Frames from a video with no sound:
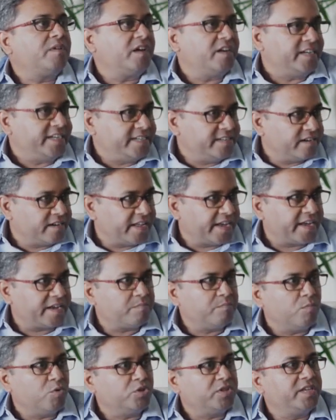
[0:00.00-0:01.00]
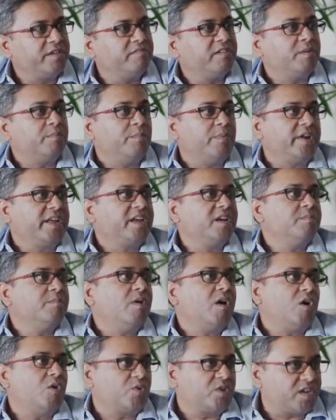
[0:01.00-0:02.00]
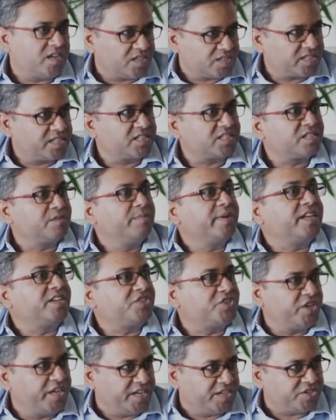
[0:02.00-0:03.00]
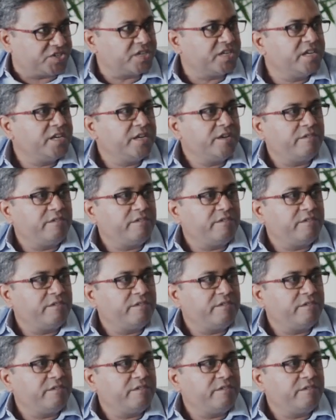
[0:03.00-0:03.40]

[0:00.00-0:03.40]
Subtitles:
a leader like Modi will bring about a systemic change